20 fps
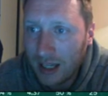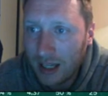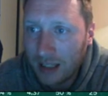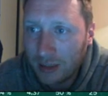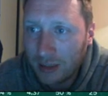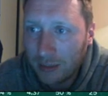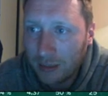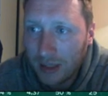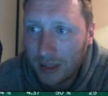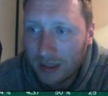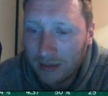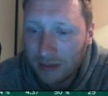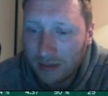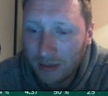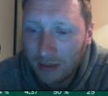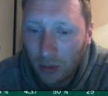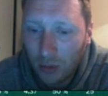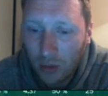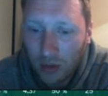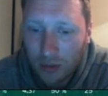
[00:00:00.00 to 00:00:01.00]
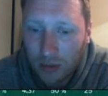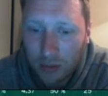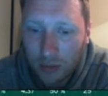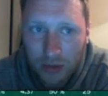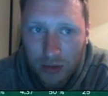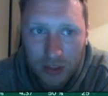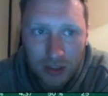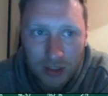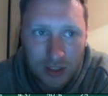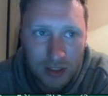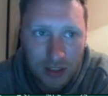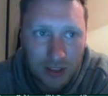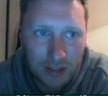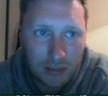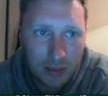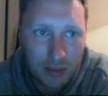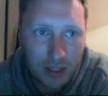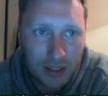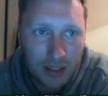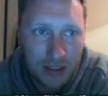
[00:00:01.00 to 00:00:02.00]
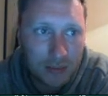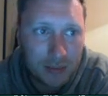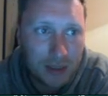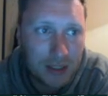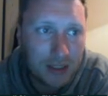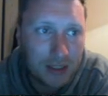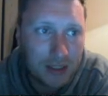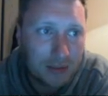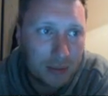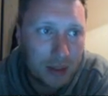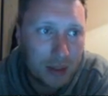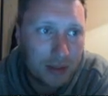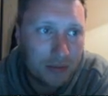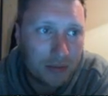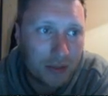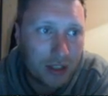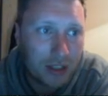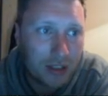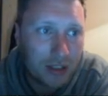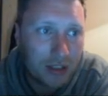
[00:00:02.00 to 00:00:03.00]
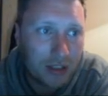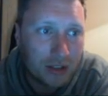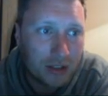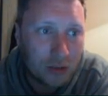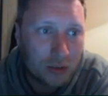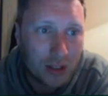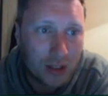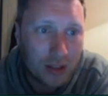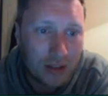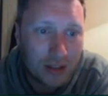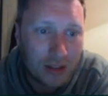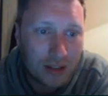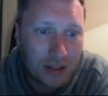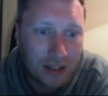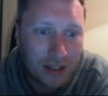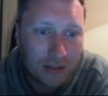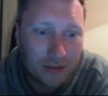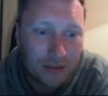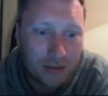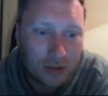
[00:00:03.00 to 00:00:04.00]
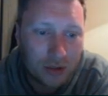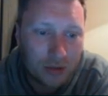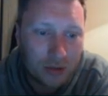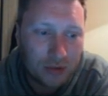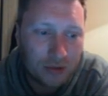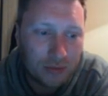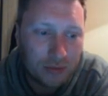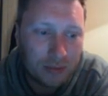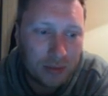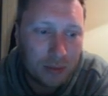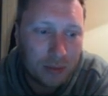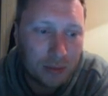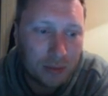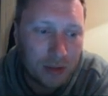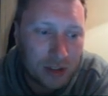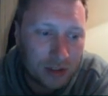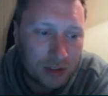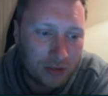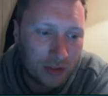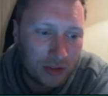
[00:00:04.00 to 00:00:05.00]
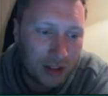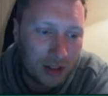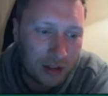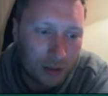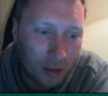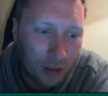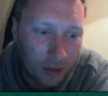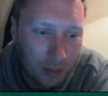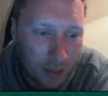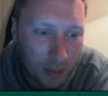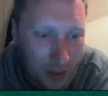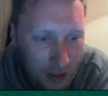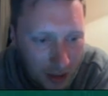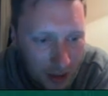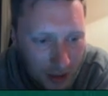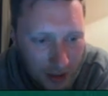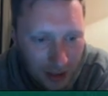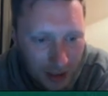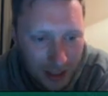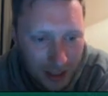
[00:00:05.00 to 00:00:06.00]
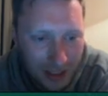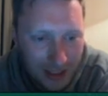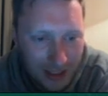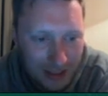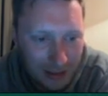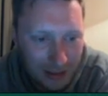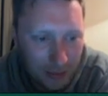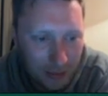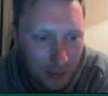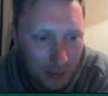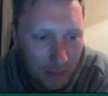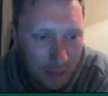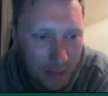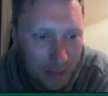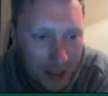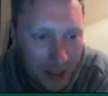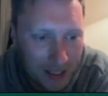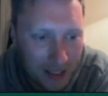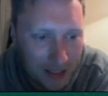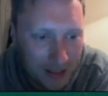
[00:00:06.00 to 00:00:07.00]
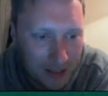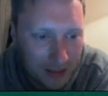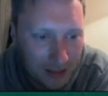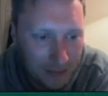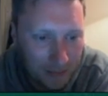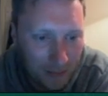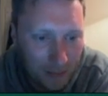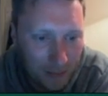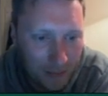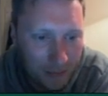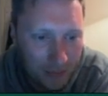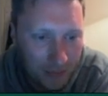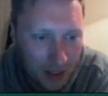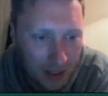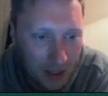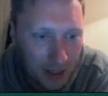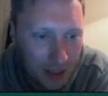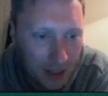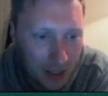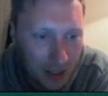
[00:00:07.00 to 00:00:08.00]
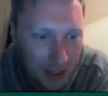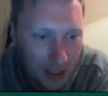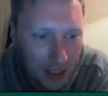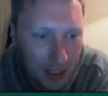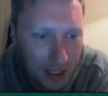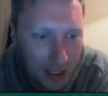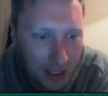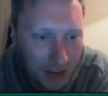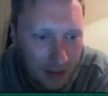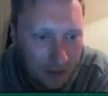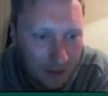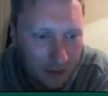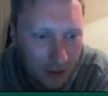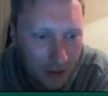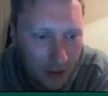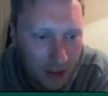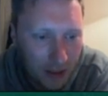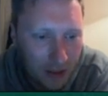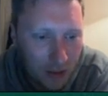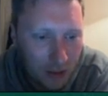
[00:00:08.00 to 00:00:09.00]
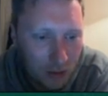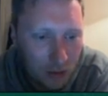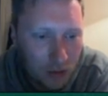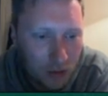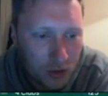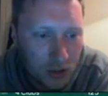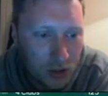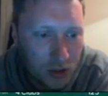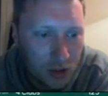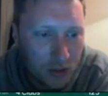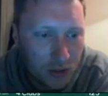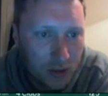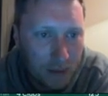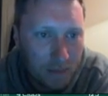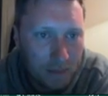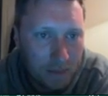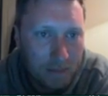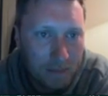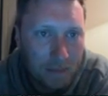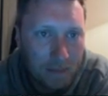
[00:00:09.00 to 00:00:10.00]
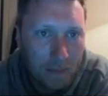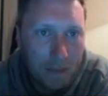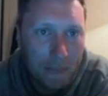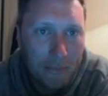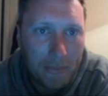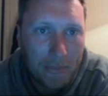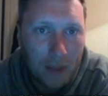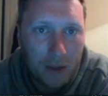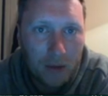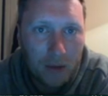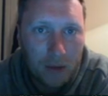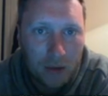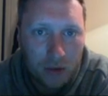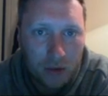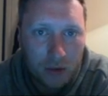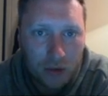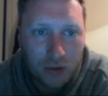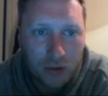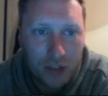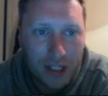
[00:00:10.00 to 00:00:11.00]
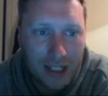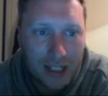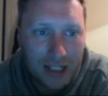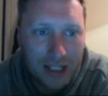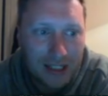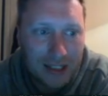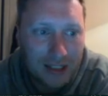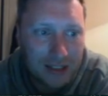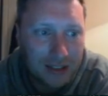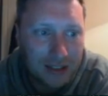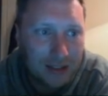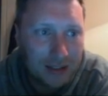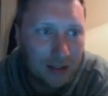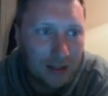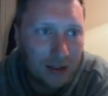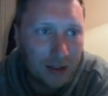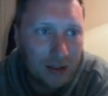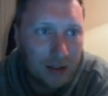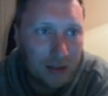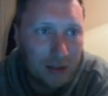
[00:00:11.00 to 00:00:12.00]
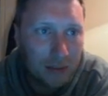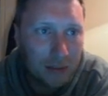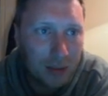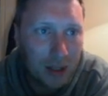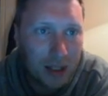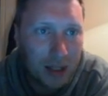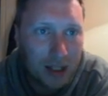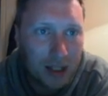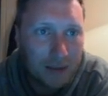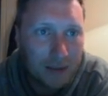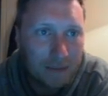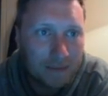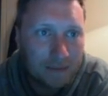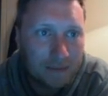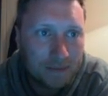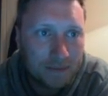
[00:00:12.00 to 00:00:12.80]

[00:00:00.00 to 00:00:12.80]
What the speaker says: has been one of the most consistent players, and because of playing for England as well, I think that sort of bumps his value up a little bit. And then finally, Newton Durham, Australian player.